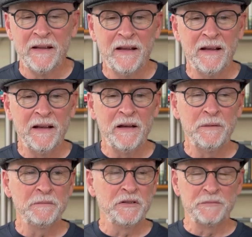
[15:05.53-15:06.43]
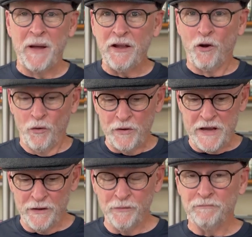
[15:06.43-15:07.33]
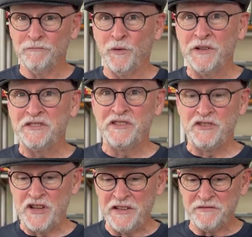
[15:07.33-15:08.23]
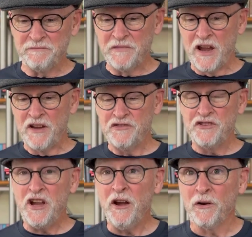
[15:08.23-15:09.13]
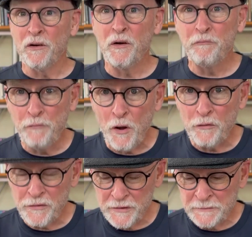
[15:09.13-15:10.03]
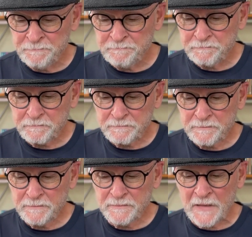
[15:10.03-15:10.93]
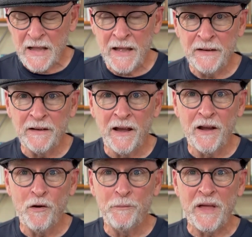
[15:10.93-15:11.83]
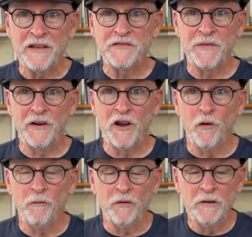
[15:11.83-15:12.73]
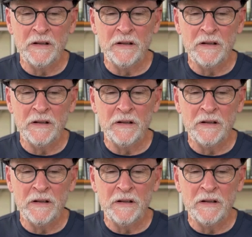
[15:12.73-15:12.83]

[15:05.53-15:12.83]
because my goal here was to just share both, and I hope that's very helpful.